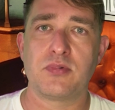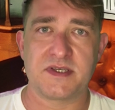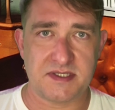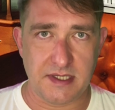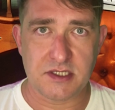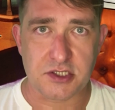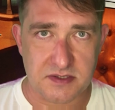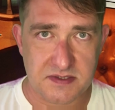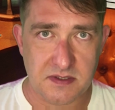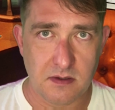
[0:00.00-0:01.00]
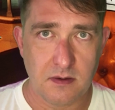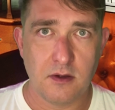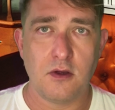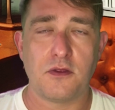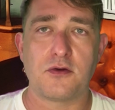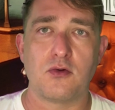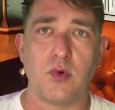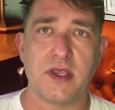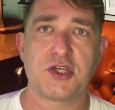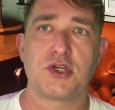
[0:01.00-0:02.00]
procedures through
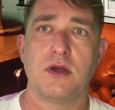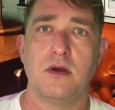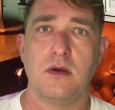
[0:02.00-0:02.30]
which